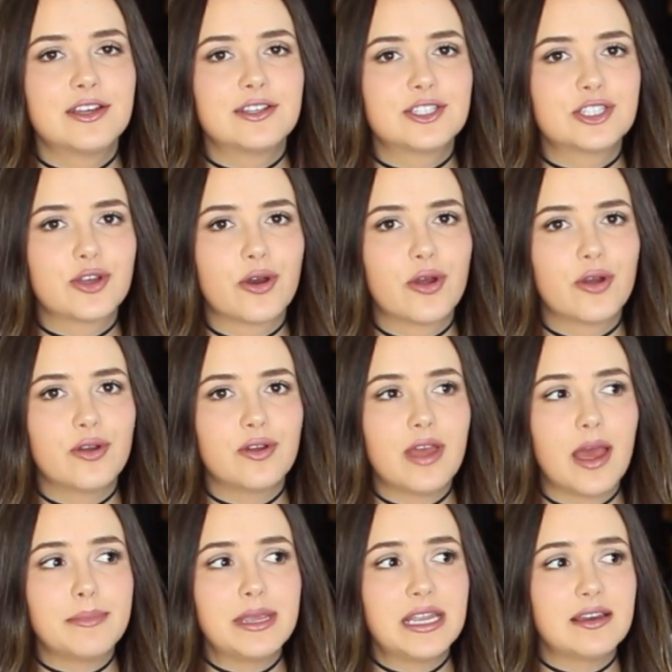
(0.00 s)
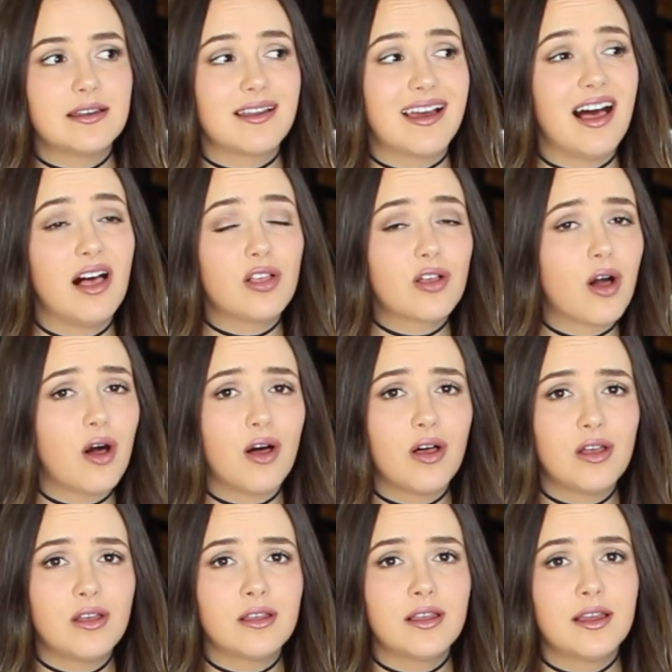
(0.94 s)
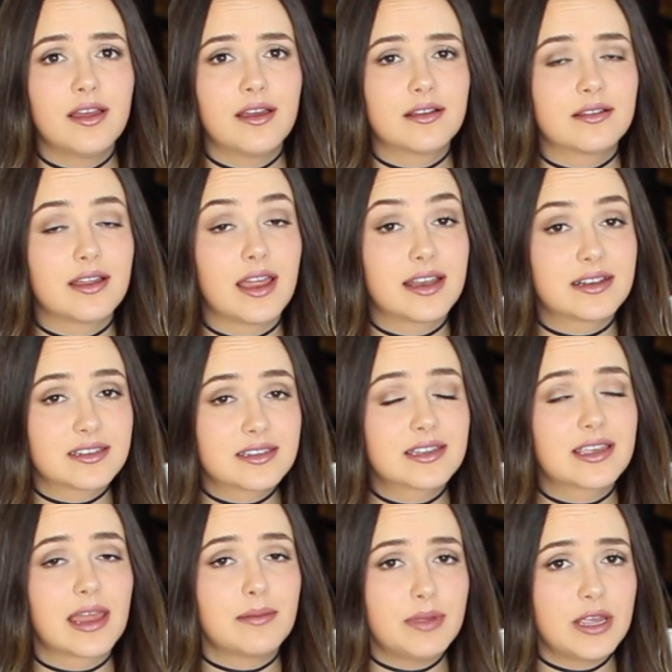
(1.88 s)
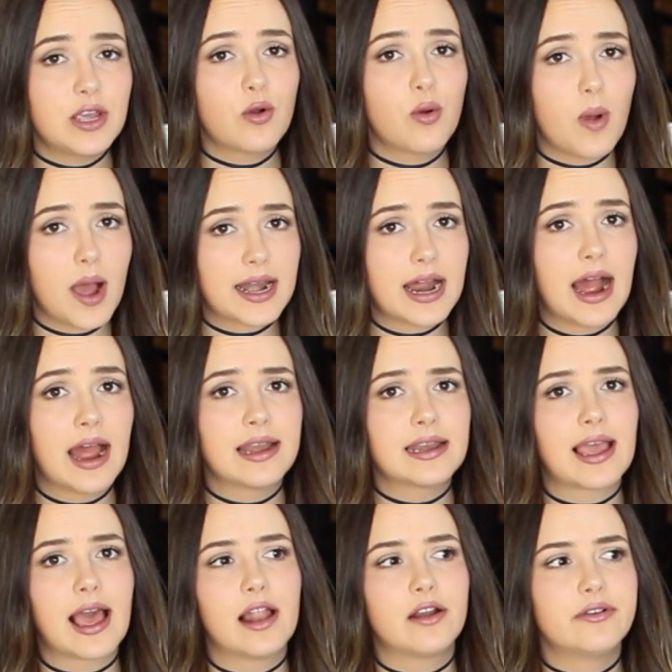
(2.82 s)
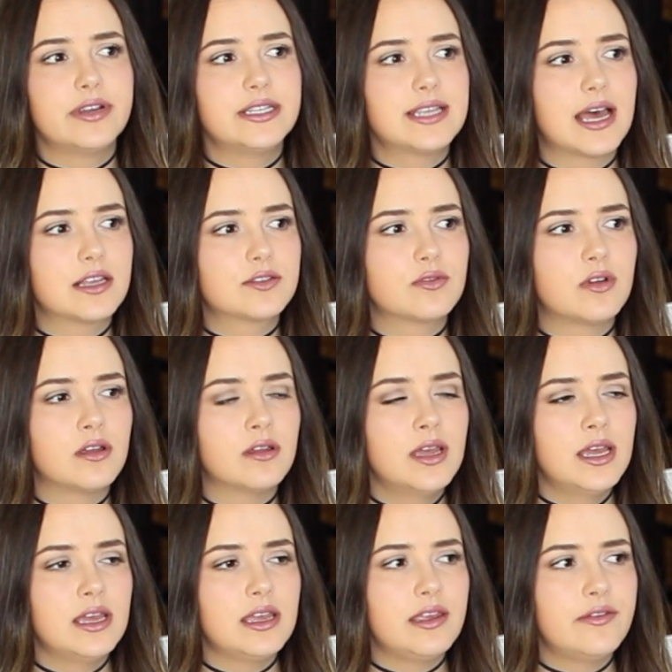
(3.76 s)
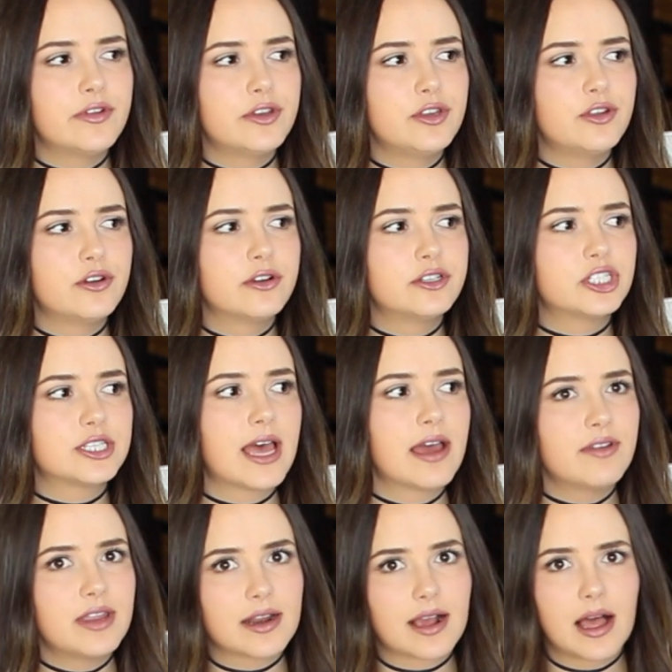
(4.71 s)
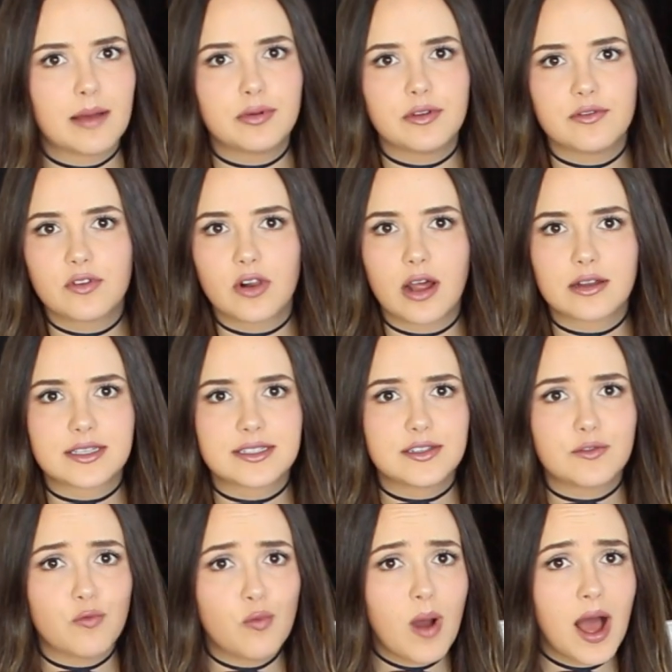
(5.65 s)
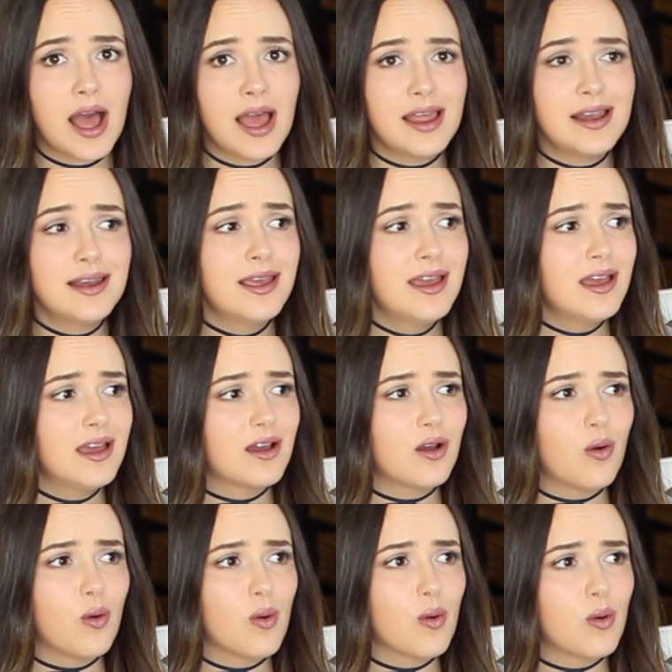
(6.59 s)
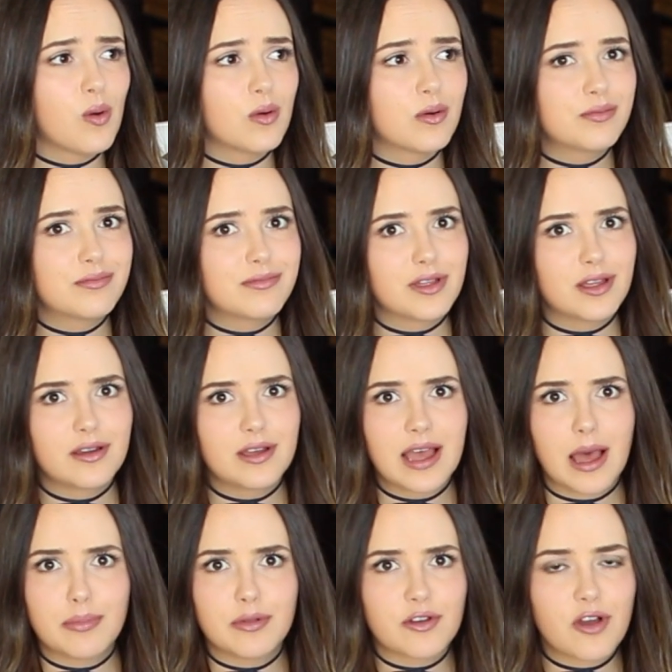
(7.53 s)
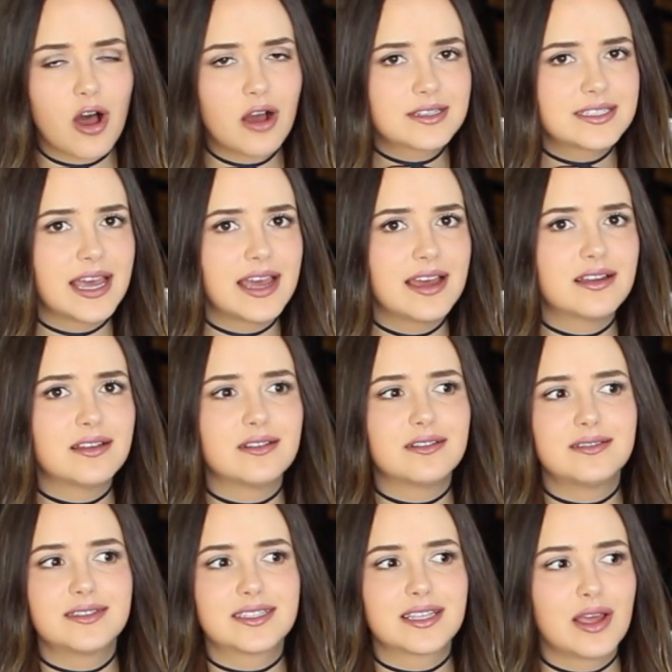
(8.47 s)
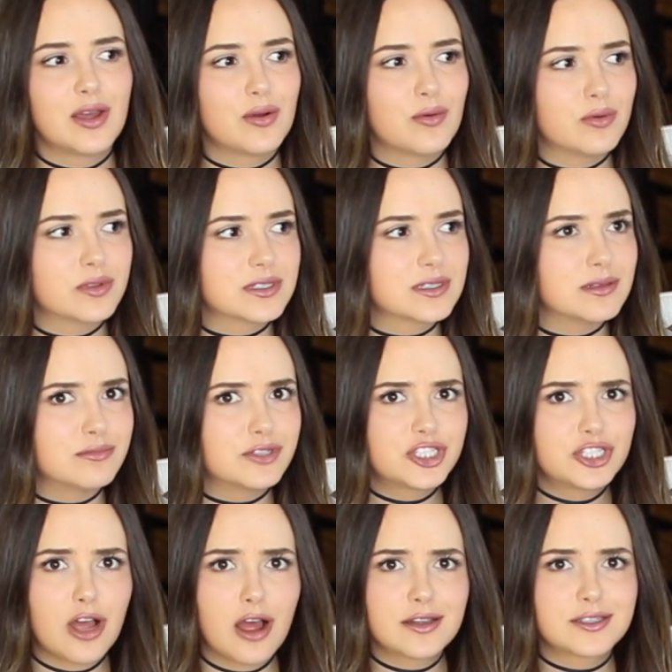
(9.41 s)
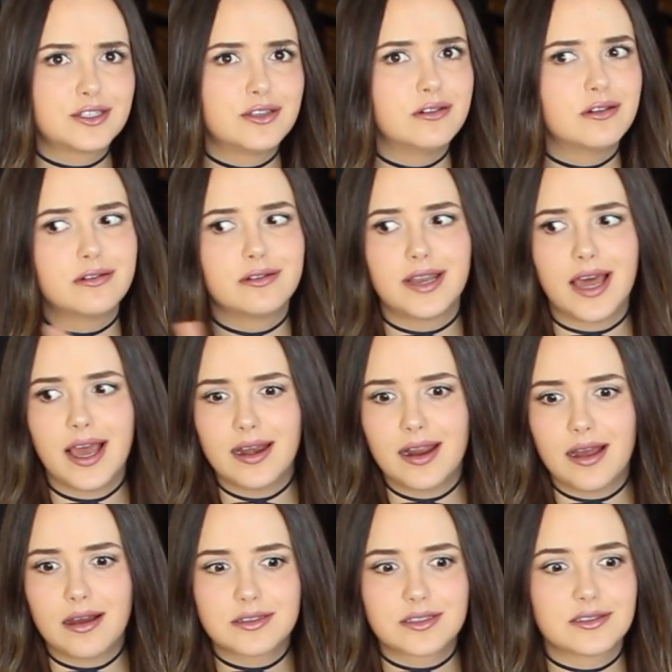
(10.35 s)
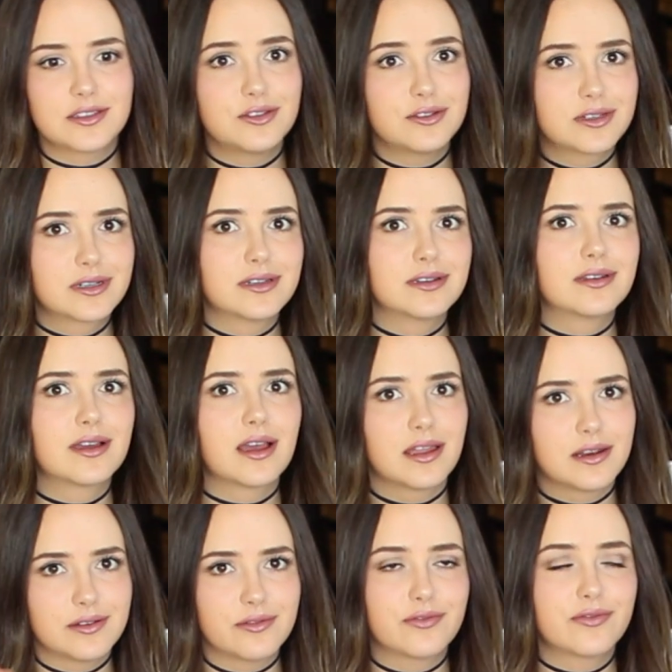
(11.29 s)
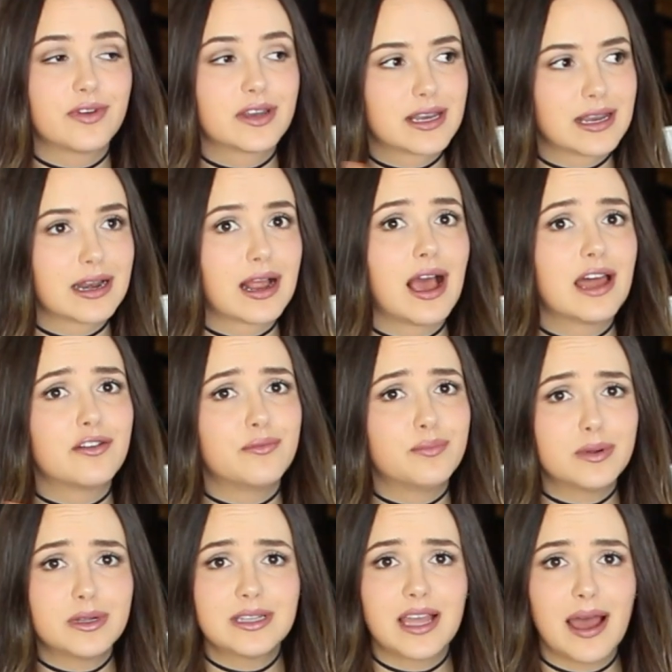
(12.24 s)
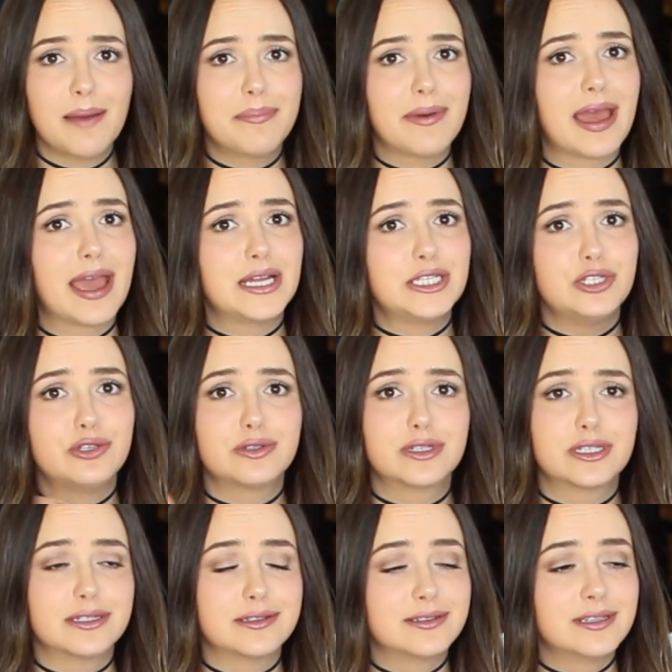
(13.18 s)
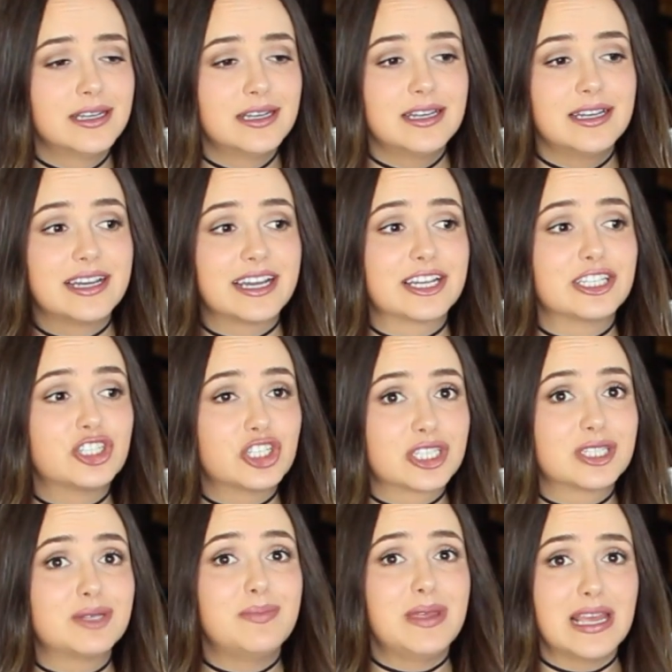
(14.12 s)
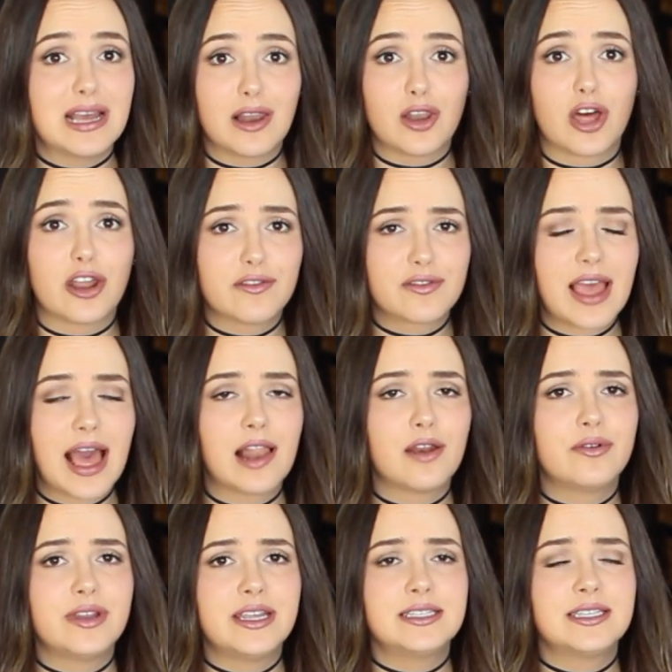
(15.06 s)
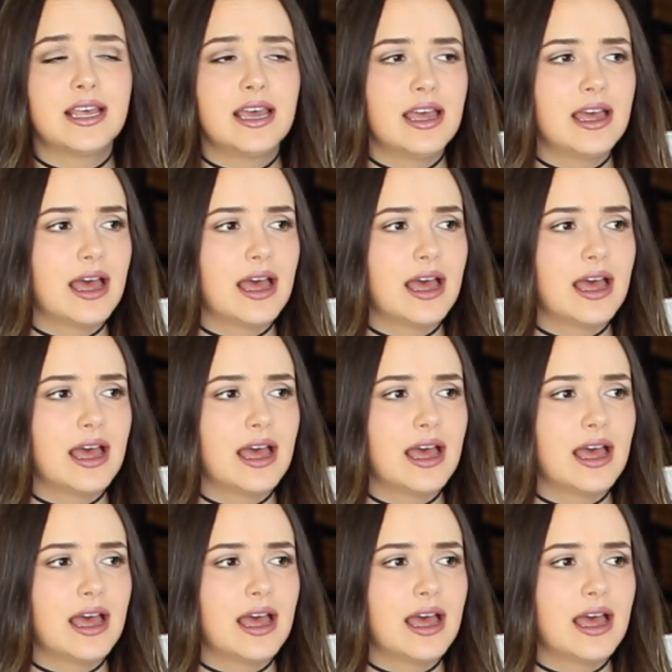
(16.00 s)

So I mean, alcohol, it can be quite high in calories as well. Even, you know, just having a couple of glasses of wine or a couple of cocktails with some shots, you know, a night out, you can kind of, it can kind of build up, and it can just be a lot of calories.